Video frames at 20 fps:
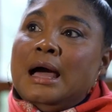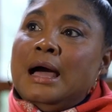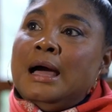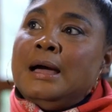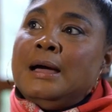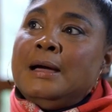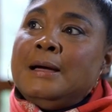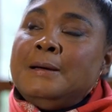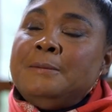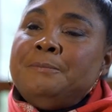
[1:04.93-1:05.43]

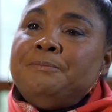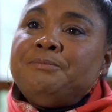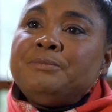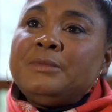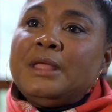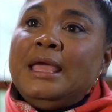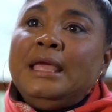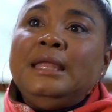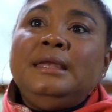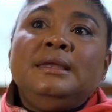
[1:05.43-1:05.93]

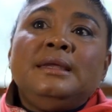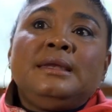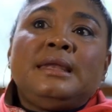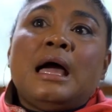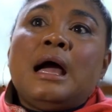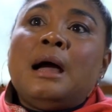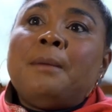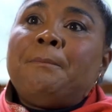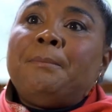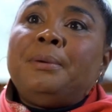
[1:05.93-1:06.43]
ended
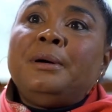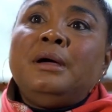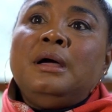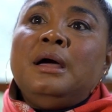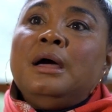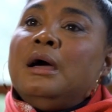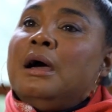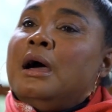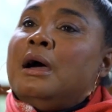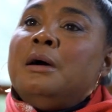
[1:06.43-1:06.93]
up
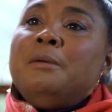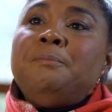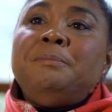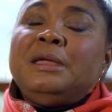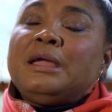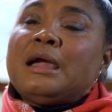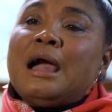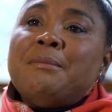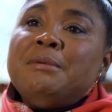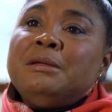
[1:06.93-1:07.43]

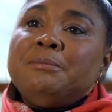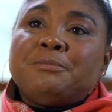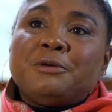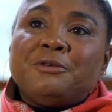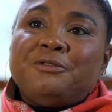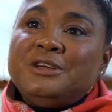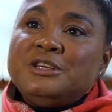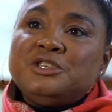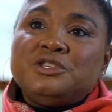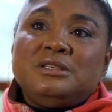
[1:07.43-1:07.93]
becoming
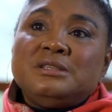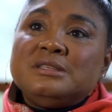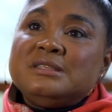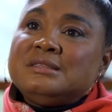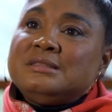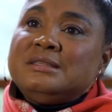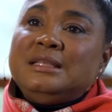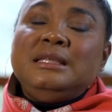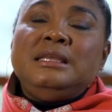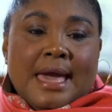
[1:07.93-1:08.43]
professionals.